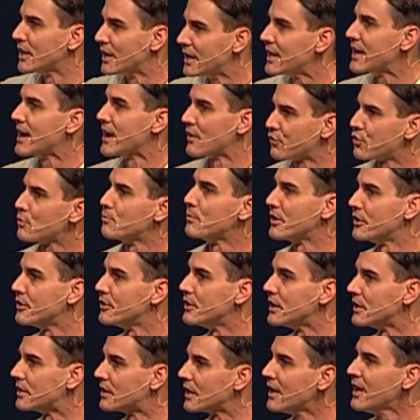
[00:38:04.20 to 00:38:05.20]
to get out from
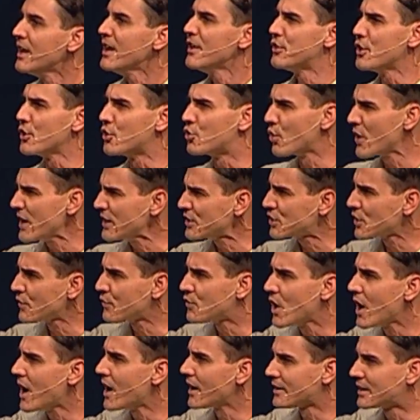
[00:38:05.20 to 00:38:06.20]
underneath it. The grace of
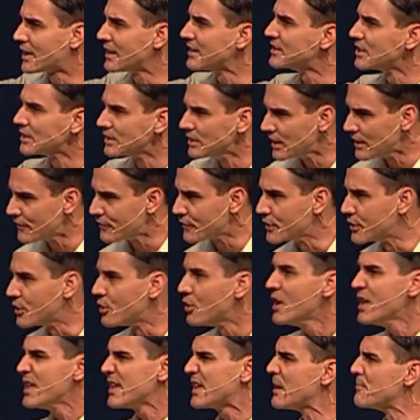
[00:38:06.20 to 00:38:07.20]
God can deliver you,
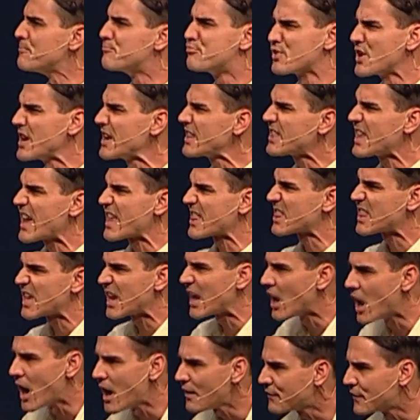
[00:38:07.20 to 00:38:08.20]
can break that
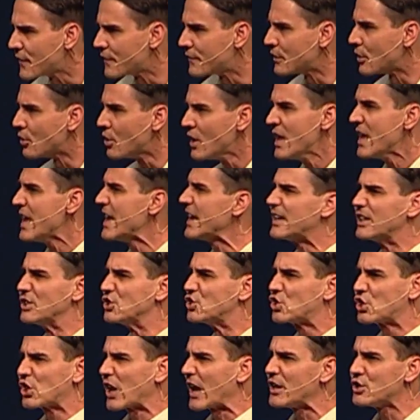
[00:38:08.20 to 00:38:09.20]
thing off of you. It can
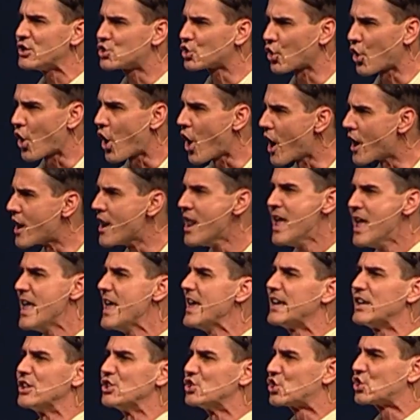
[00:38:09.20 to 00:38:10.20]
change your heart,
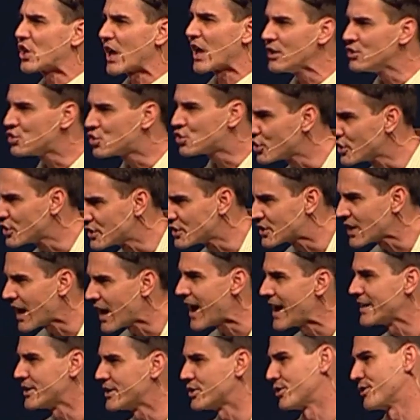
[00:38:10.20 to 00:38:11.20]
it can change your
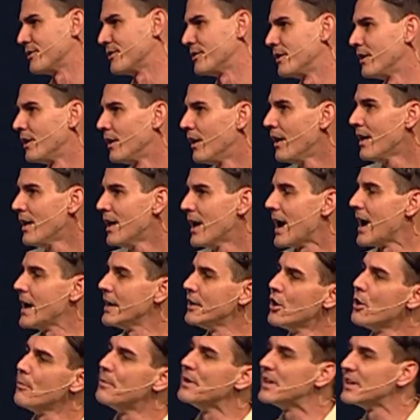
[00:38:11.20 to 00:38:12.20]
desire. I
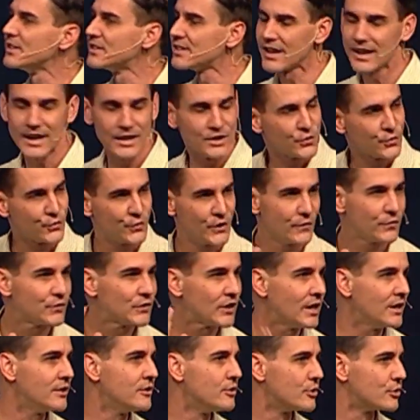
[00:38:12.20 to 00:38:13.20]
know because at age
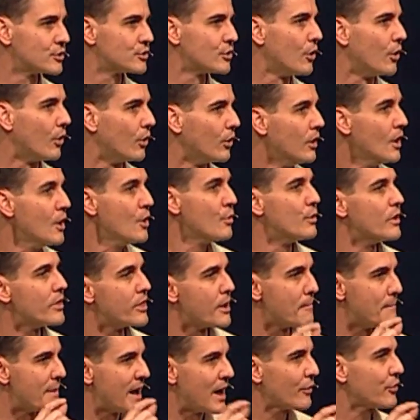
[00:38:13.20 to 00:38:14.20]
15 years old, with
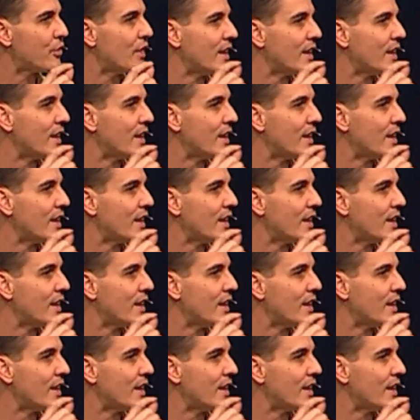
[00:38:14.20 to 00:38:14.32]
a mouth